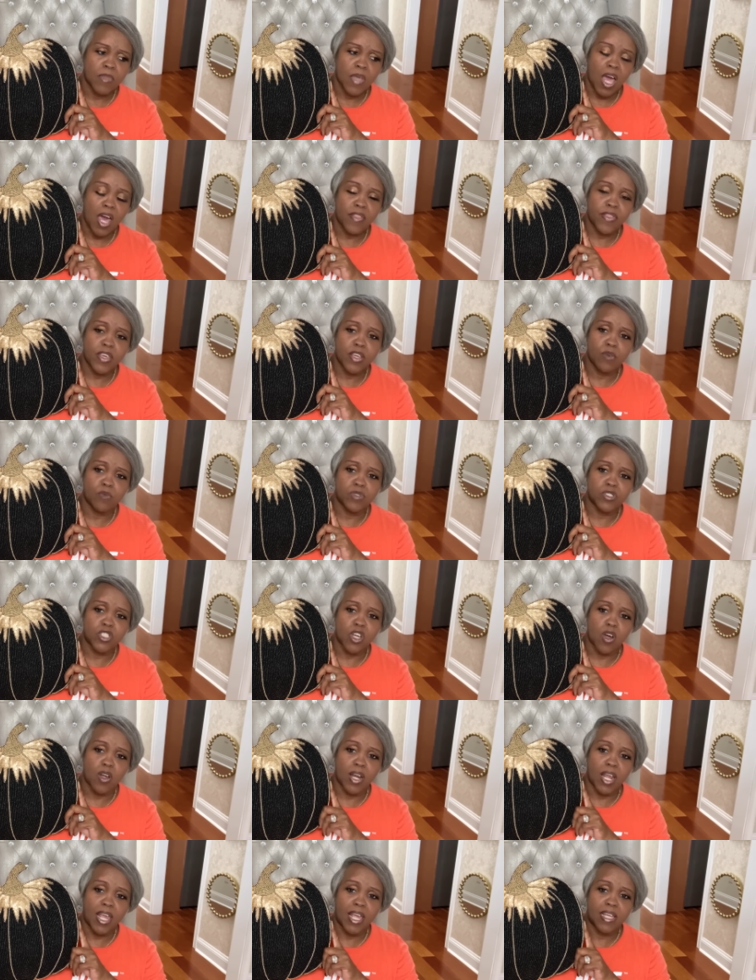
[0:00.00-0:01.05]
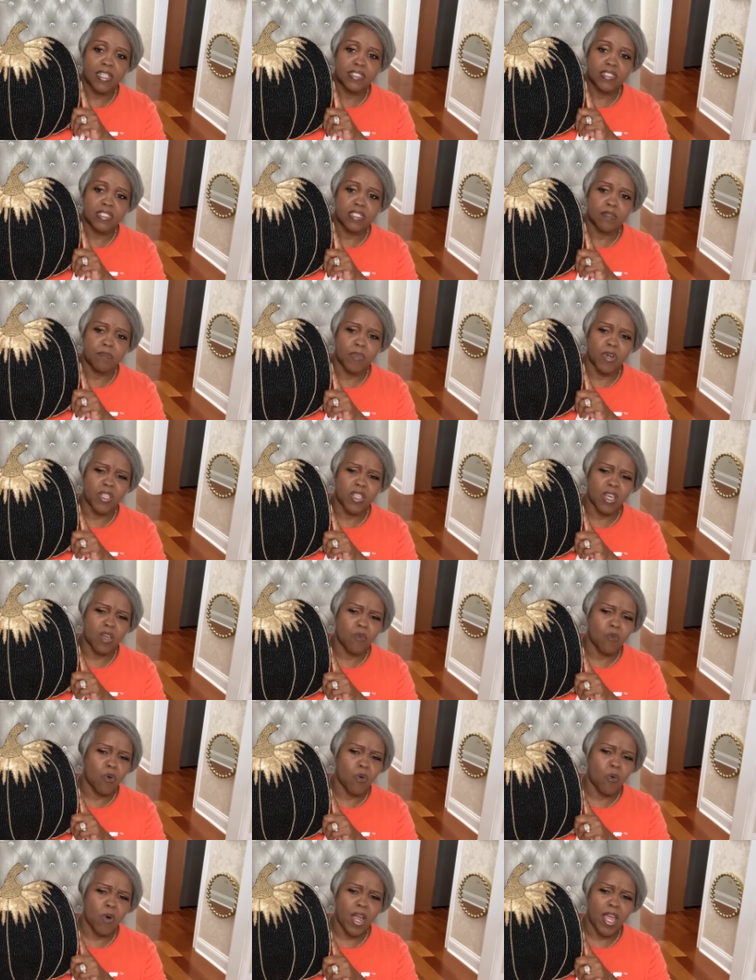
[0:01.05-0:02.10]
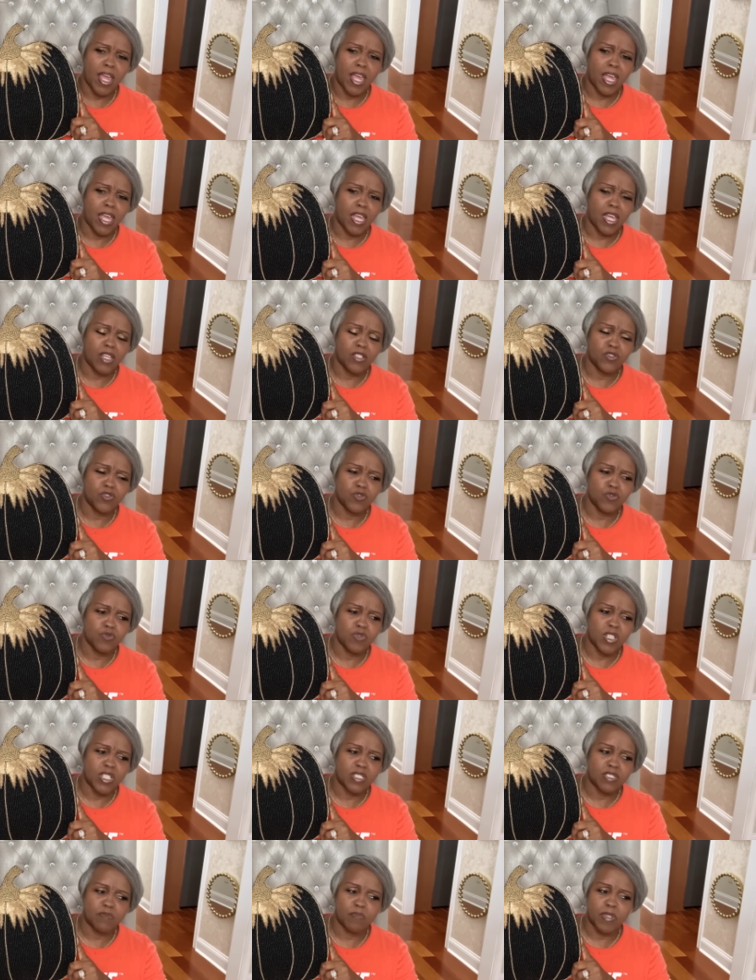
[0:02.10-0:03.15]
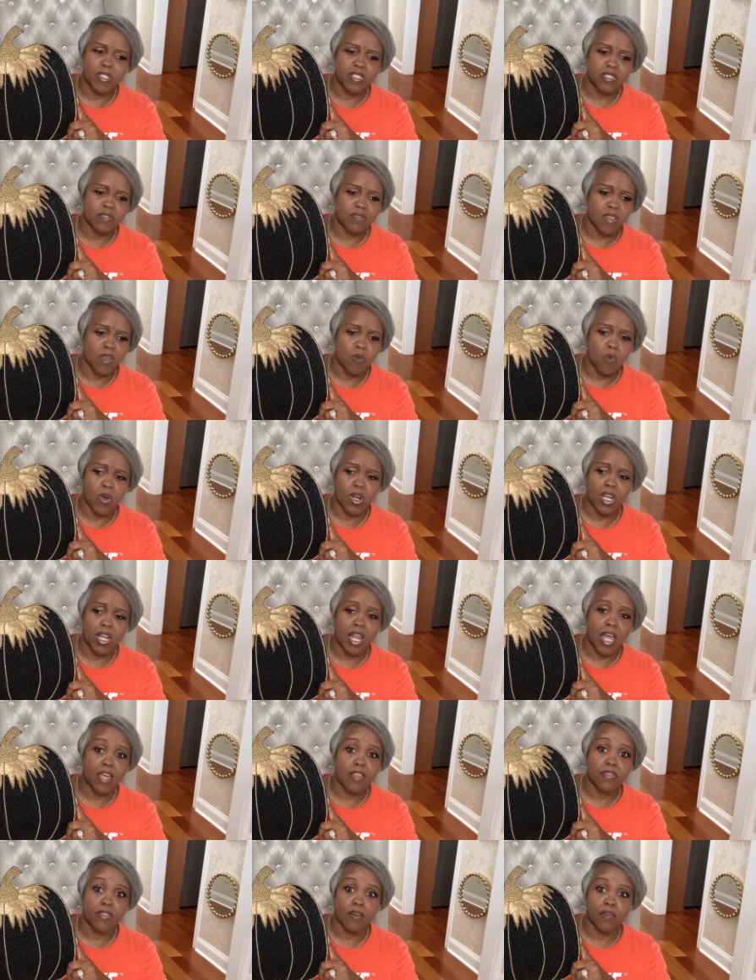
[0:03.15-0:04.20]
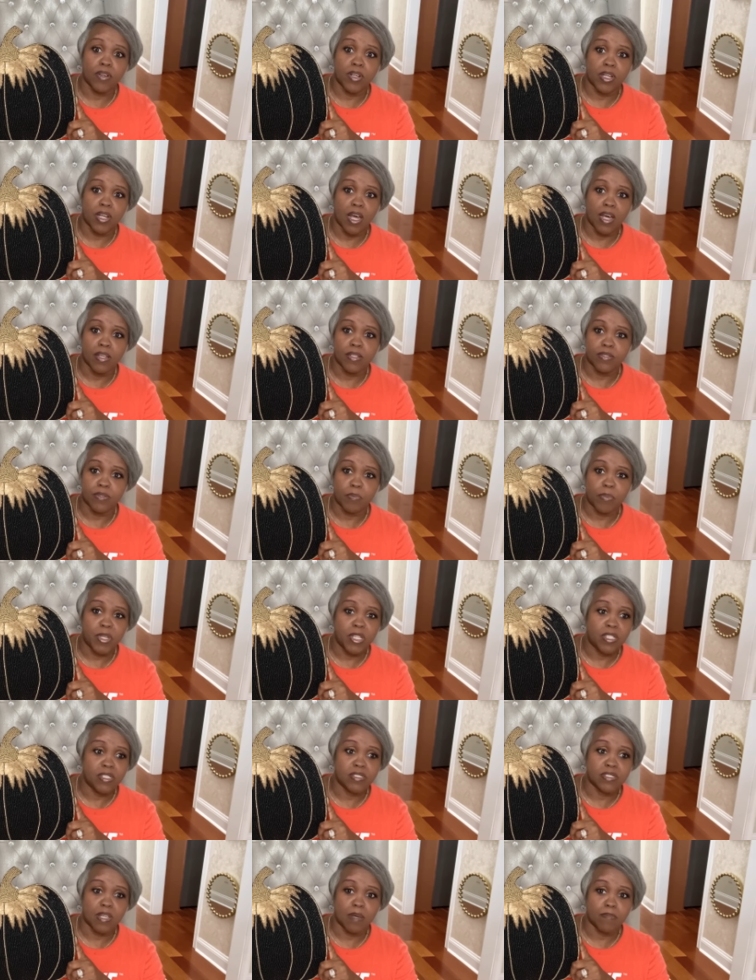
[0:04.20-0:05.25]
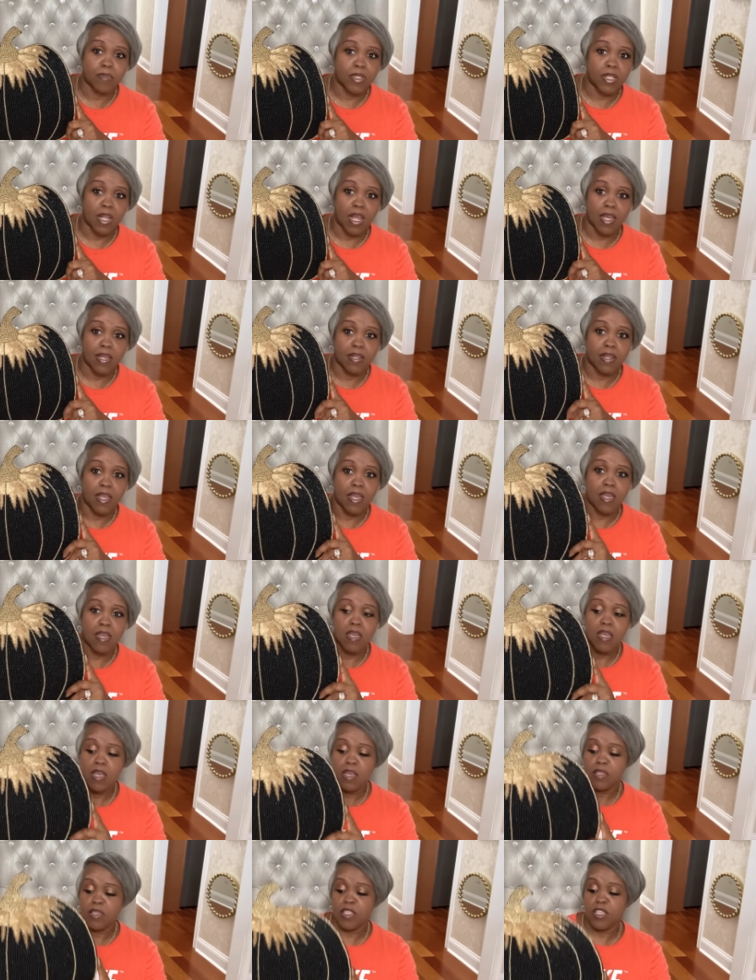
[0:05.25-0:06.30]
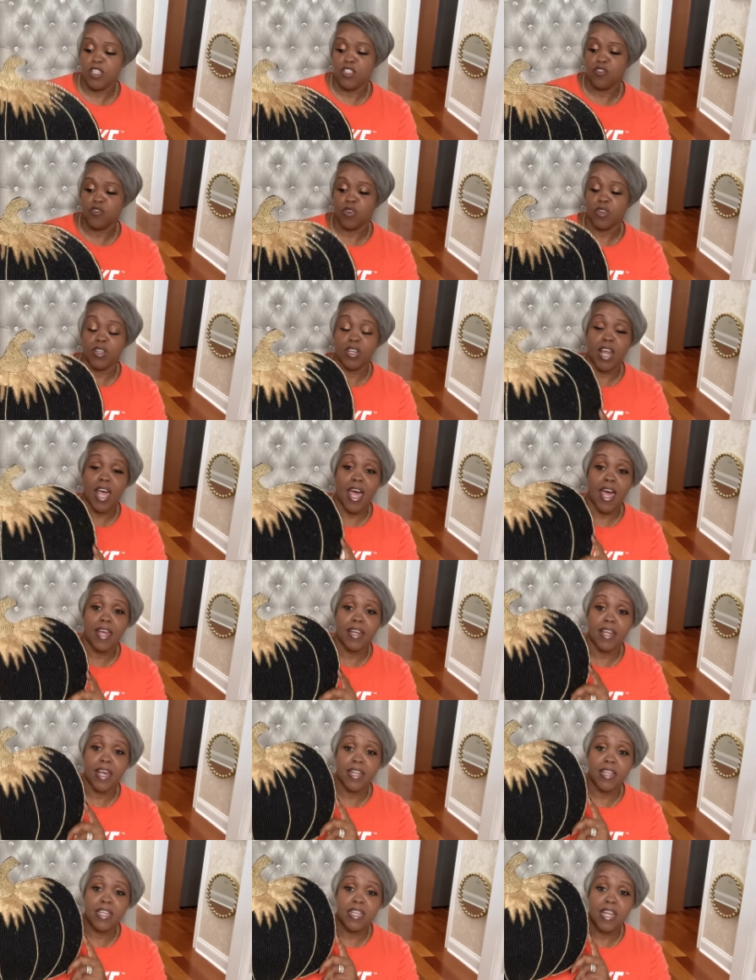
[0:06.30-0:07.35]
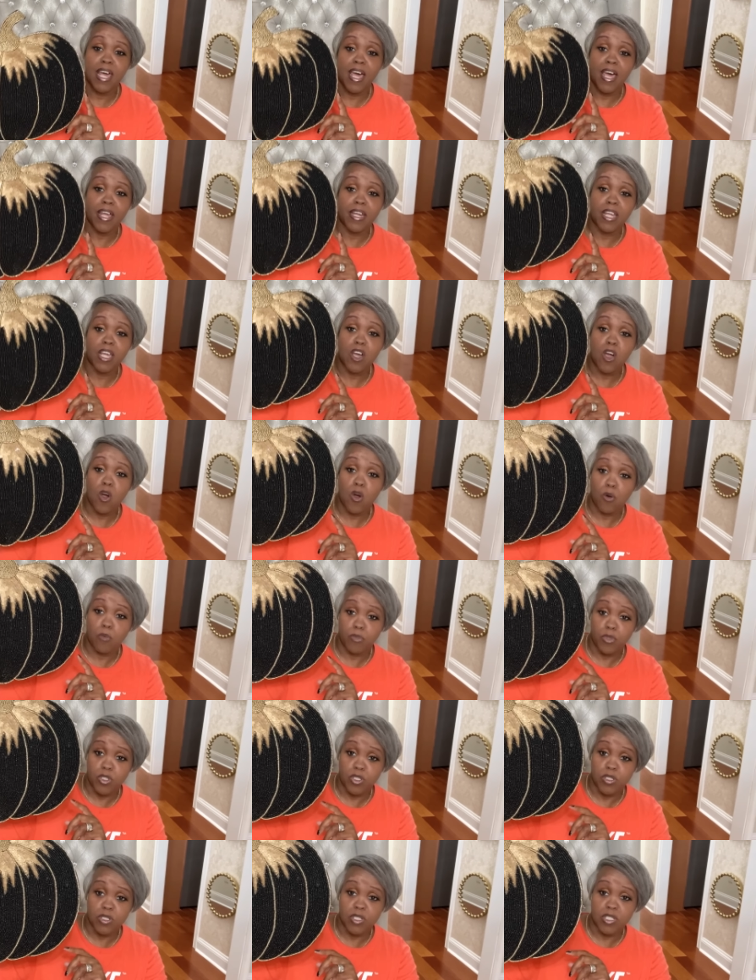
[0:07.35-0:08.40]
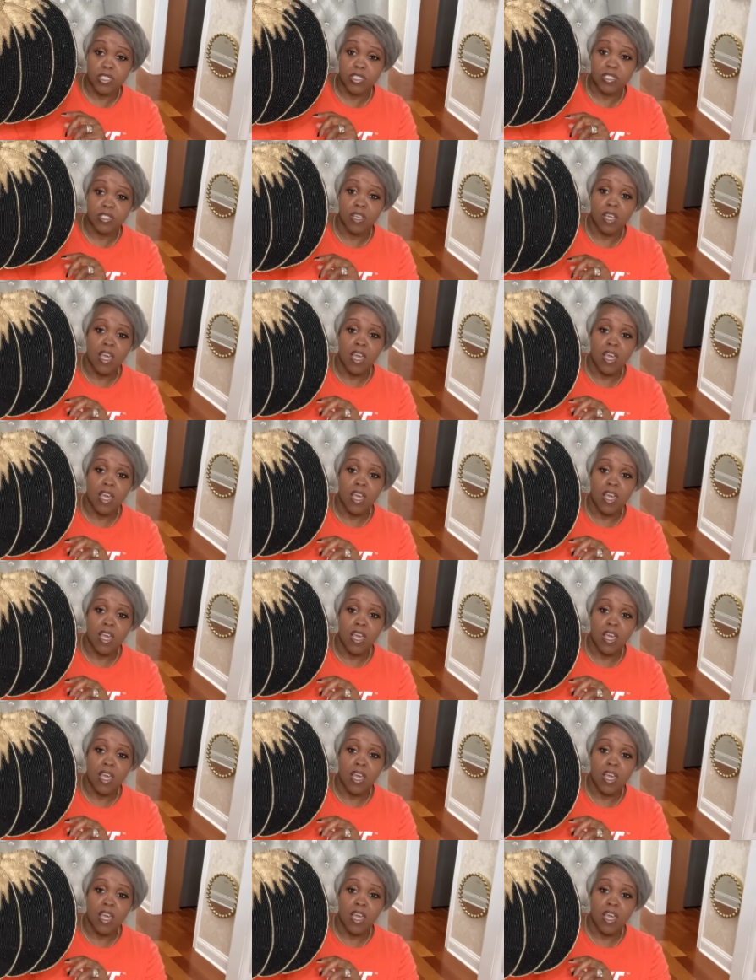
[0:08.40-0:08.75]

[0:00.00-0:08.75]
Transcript: I think it was on Etsy, but they were way too expensive. They wanted like $30 a piece, something like that. These are $9.99 at Home Goods.